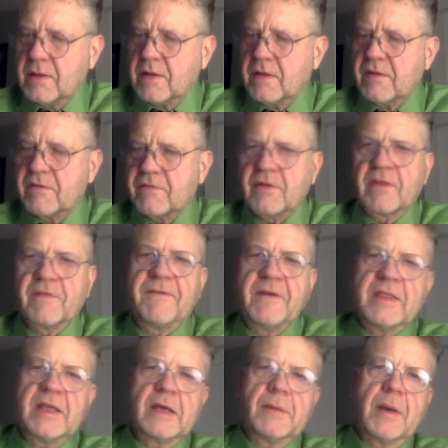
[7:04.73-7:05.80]
So the fun
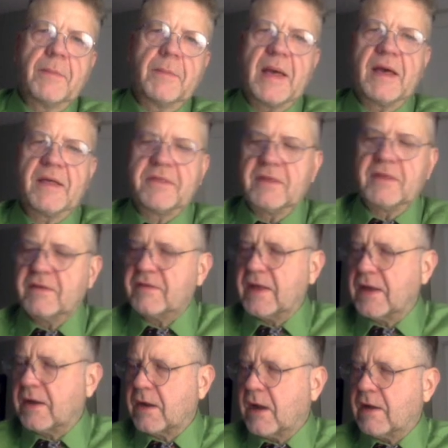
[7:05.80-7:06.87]
thing about math is that
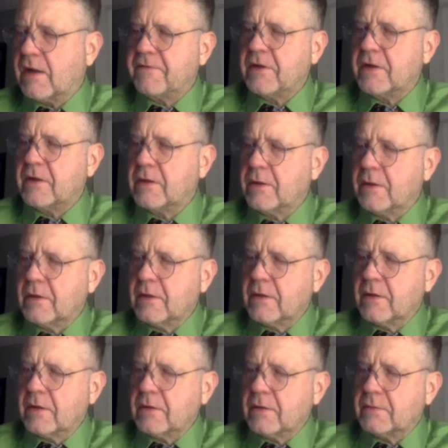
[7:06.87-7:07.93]
often,
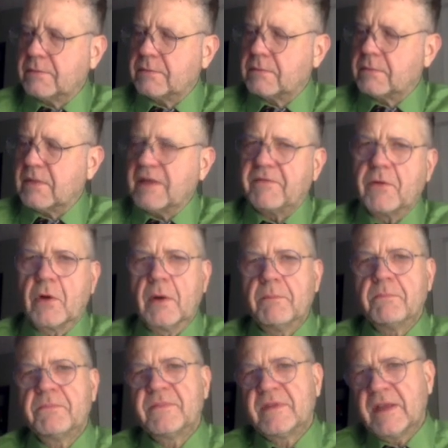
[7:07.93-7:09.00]
if there are
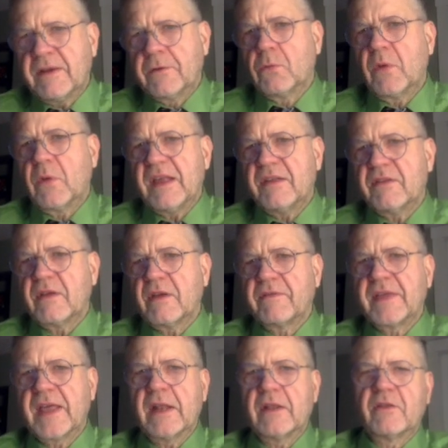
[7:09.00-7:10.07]
different ways of
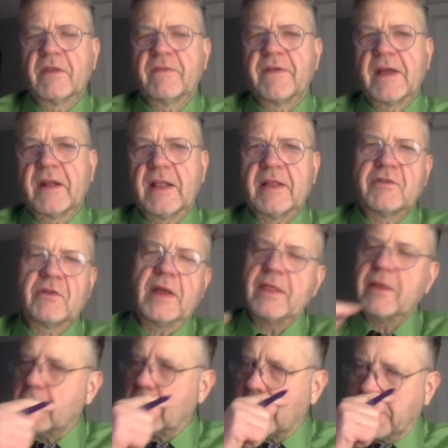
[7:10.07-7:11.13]
getting to the final answer, and
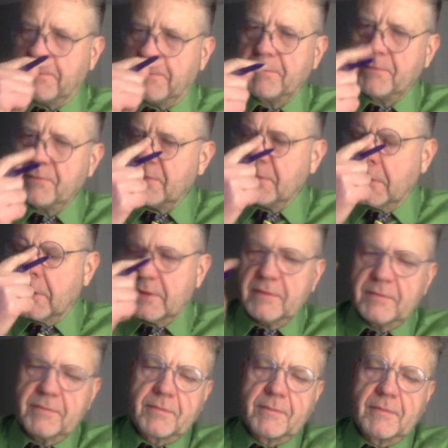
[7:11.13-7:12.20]
there are,
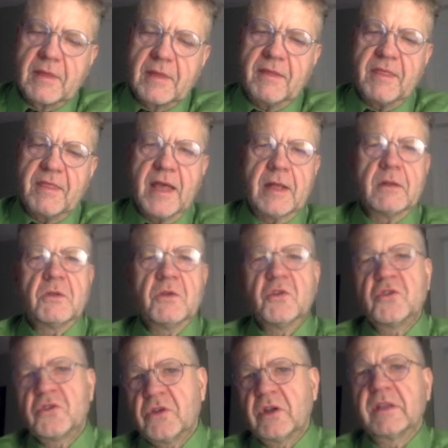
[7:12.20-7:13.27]
then you
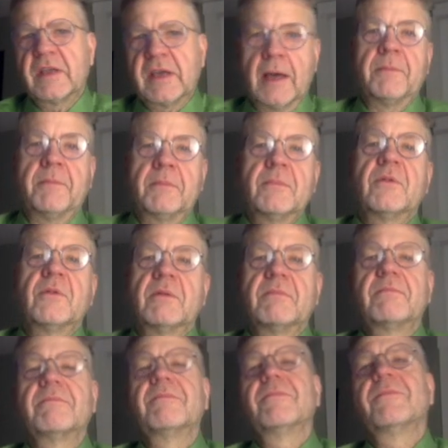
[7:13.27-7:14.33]
should come
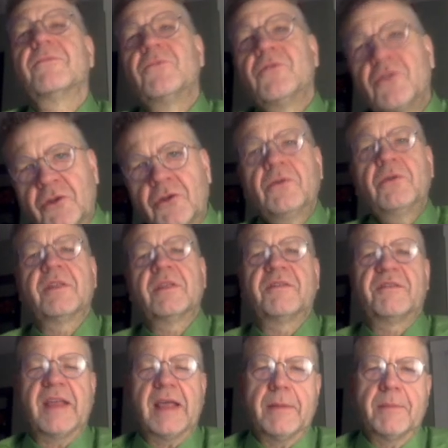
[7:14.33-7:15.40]
to the
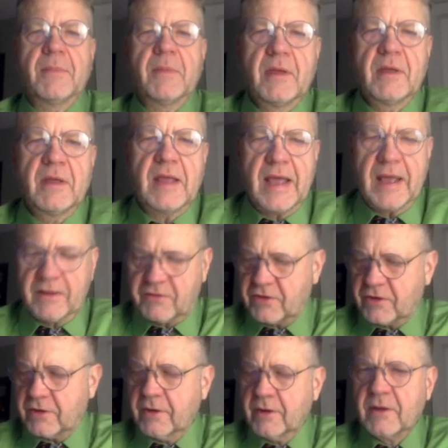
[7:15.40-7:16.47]
same
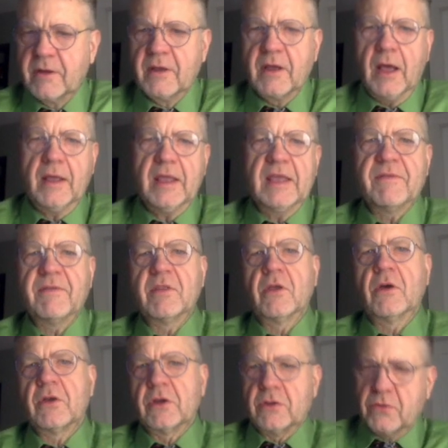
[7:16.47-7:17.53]
answer, even though
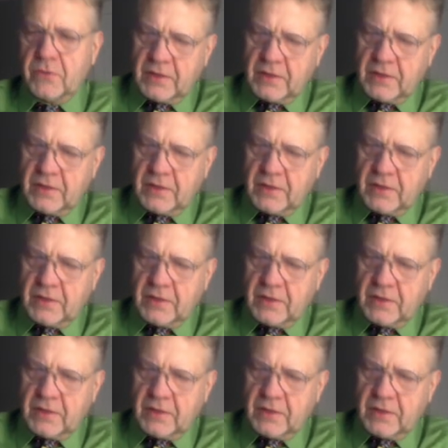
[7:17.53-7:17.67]
you're doing a